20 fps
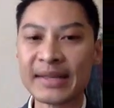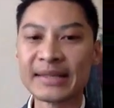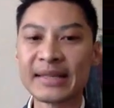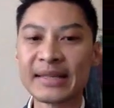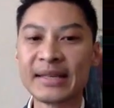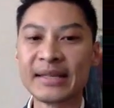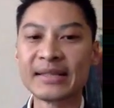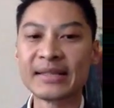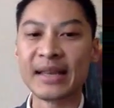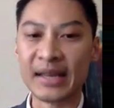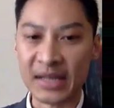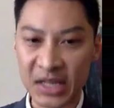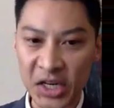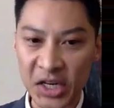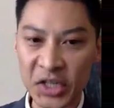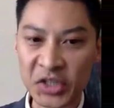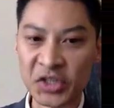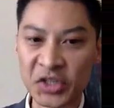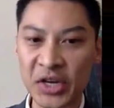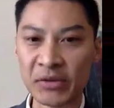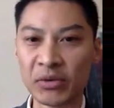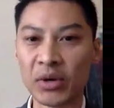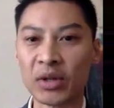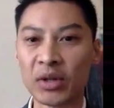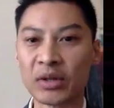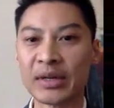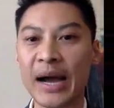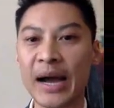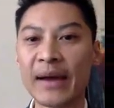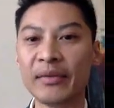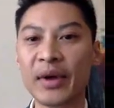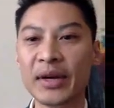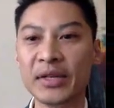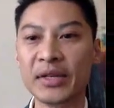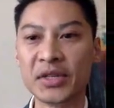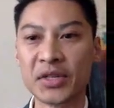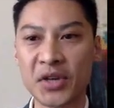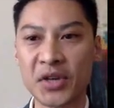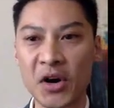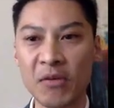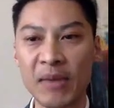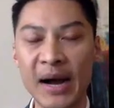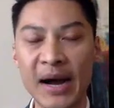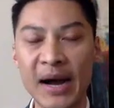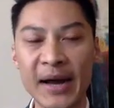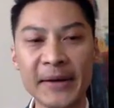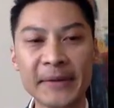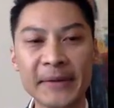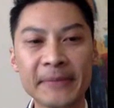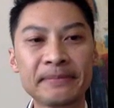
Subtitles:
this is a good general guideline to go by.